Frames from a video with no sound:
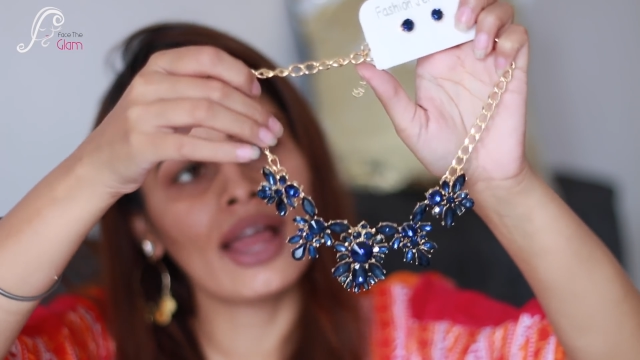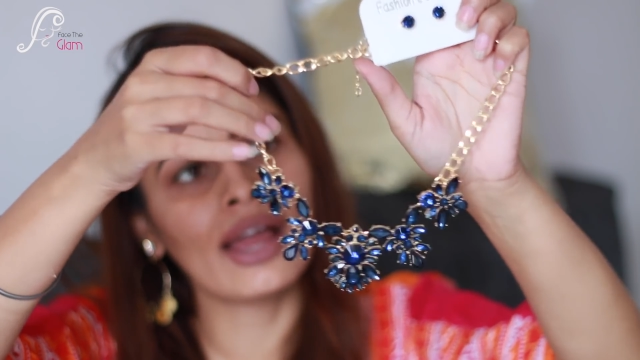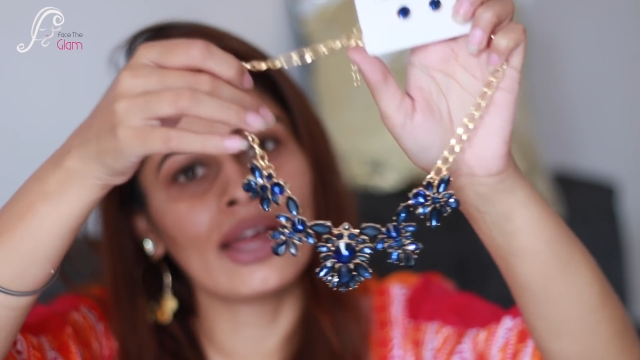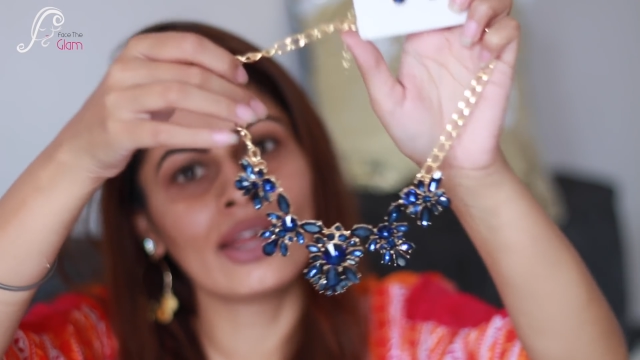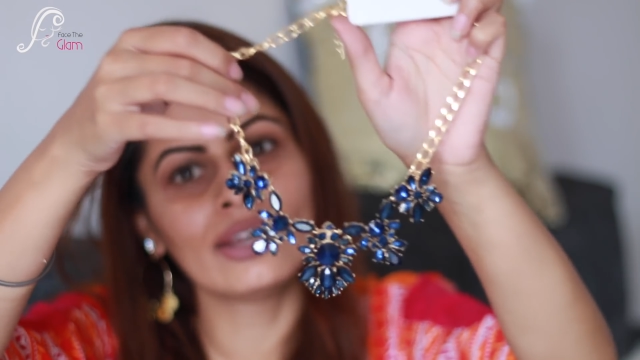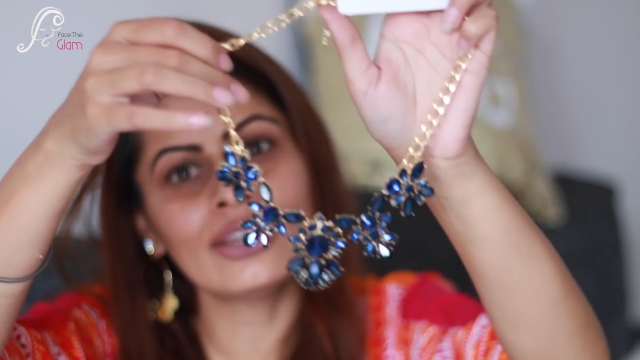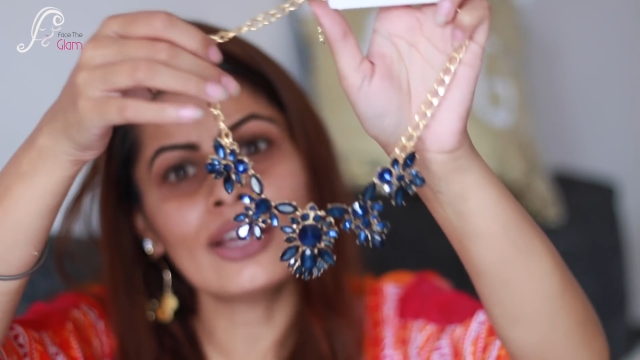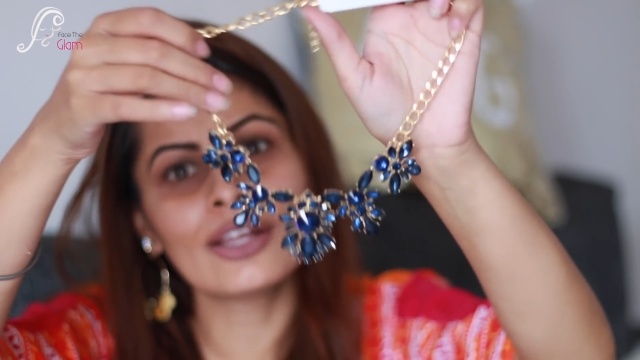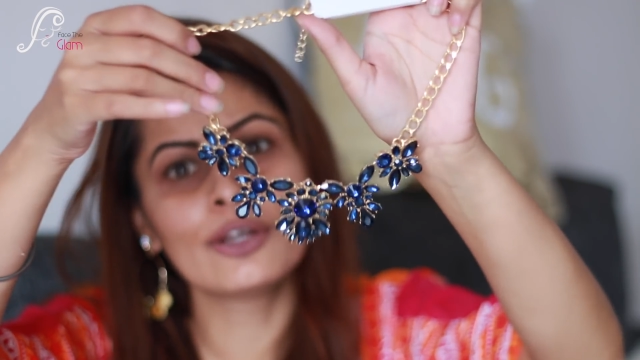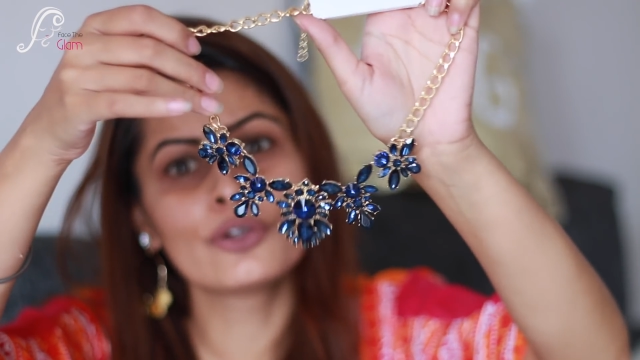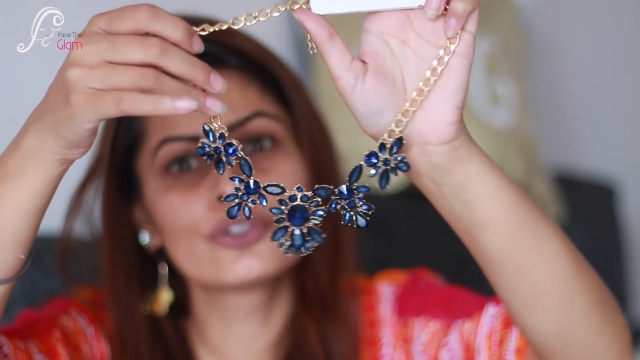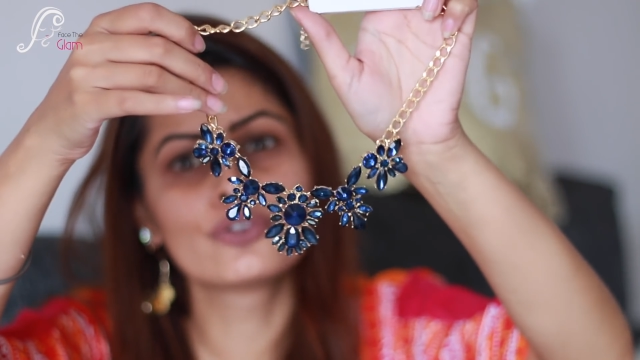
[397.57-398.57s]
and yeah,
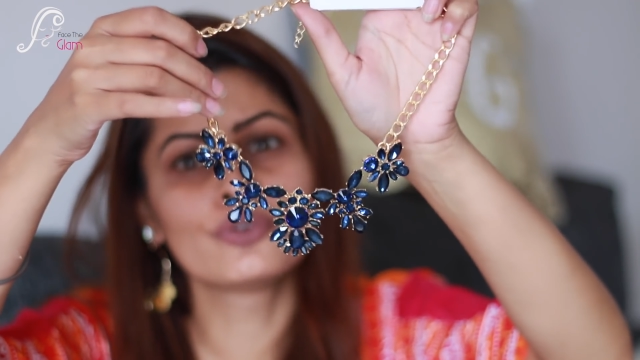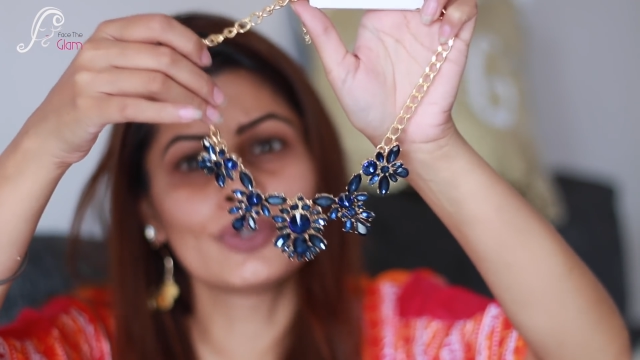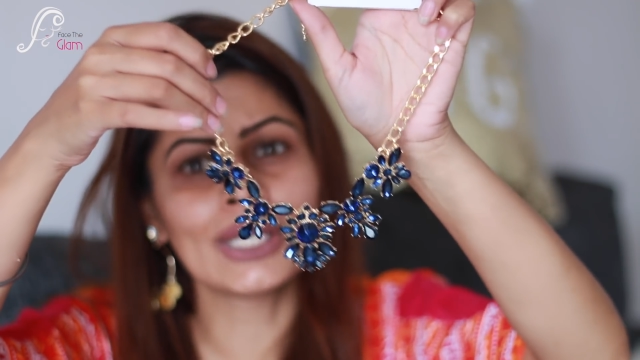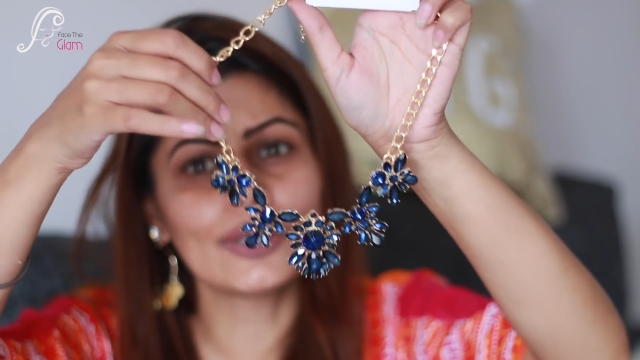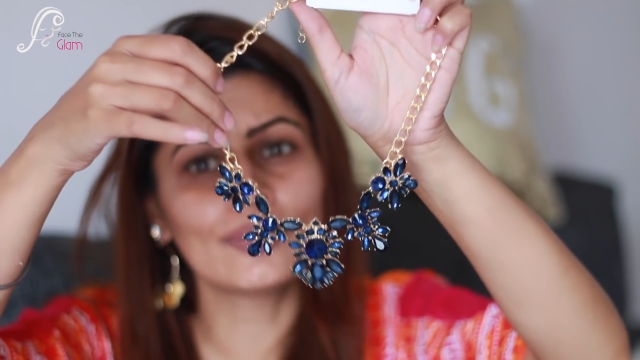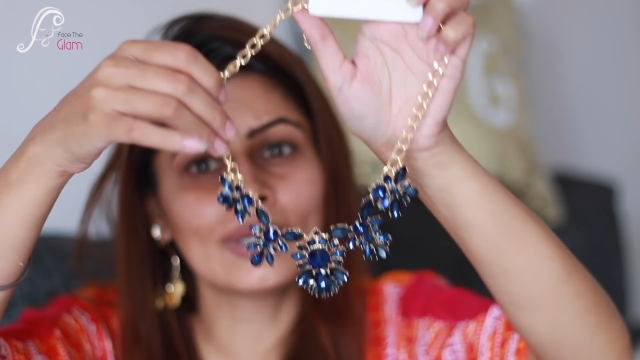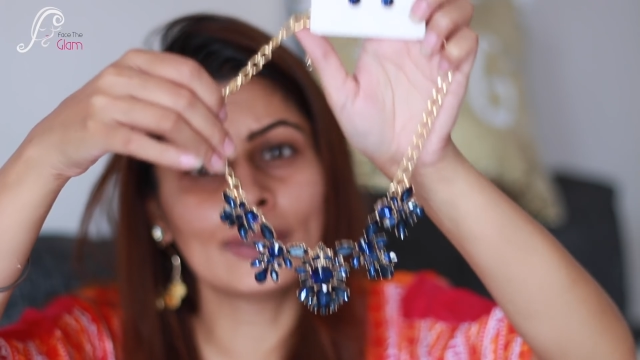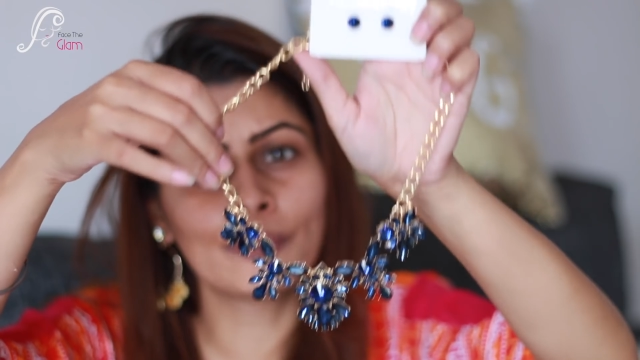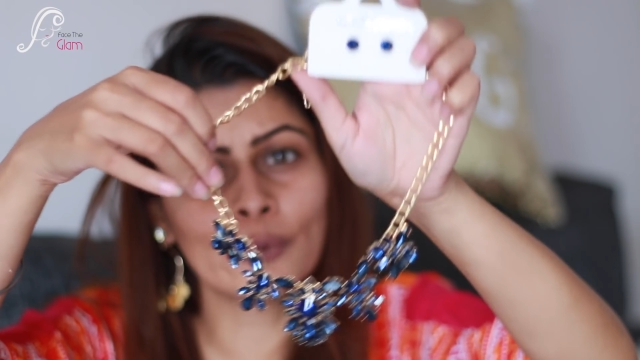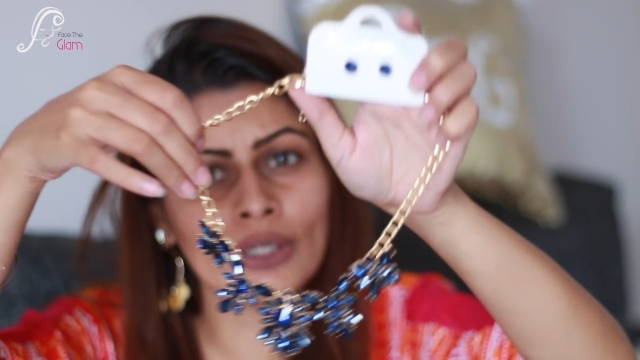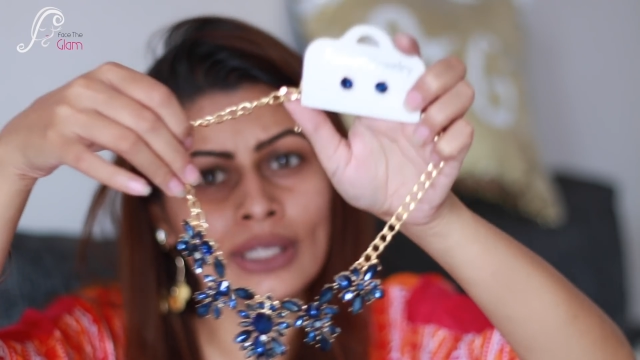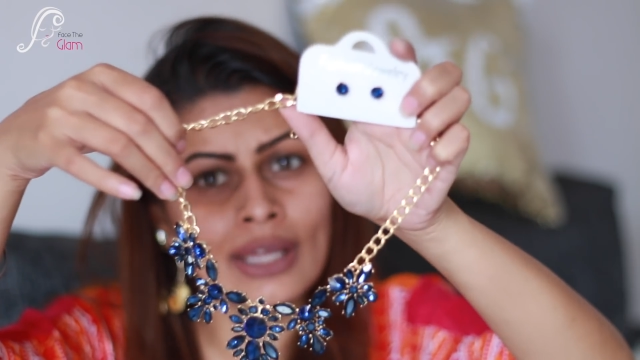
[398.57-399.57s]
it looks really
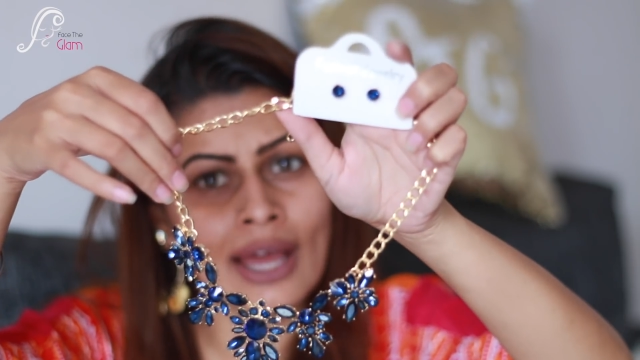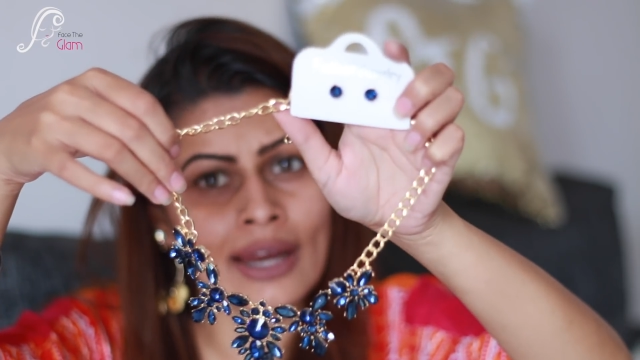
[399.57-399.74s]
pretty.